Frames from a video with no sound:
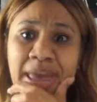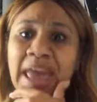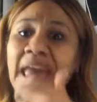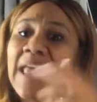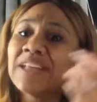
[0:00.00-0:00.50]

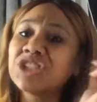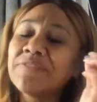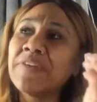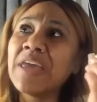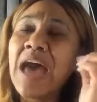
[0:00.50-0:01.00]
And
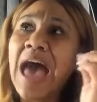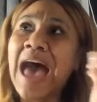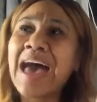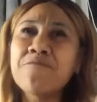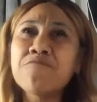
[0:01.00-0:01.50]
Shavia,
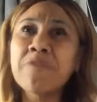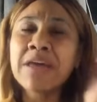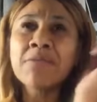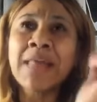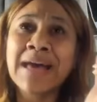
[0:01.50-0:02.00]
I
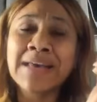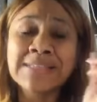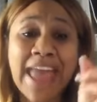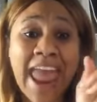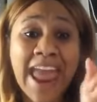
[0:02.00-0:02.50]
realized
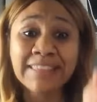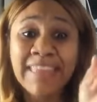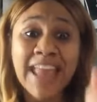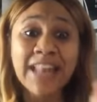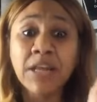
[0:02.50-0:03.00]
at
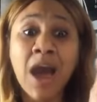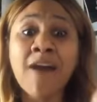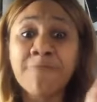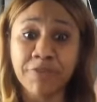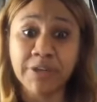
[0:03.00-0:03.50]
that
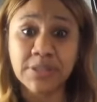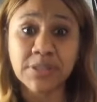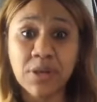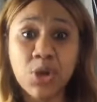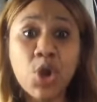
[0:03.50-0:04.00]
conference,
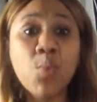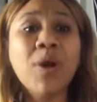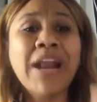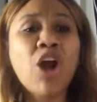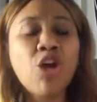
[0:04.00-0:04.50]
when
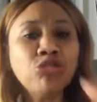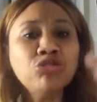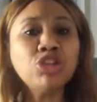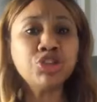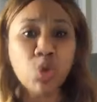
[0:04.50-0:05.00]
I heard
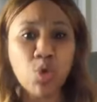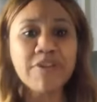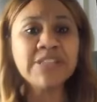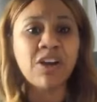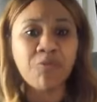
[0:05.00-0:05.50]
the
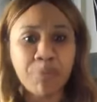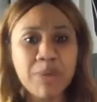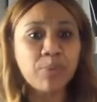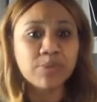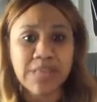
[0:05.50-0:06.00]
stories of
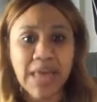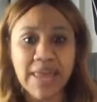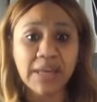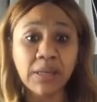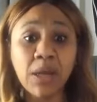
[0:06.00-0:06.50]
people
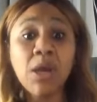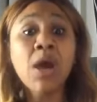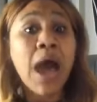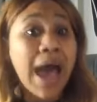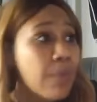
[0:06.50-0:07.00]
saying,
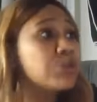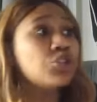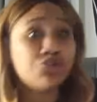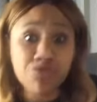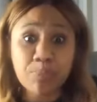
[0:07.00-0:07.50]
I was a
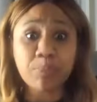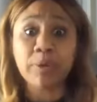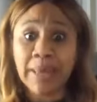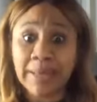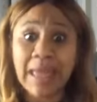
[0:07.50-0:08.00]
stripper
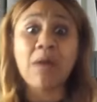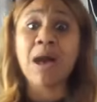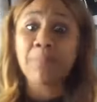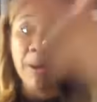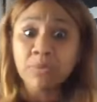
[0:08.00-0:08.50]
and now I'm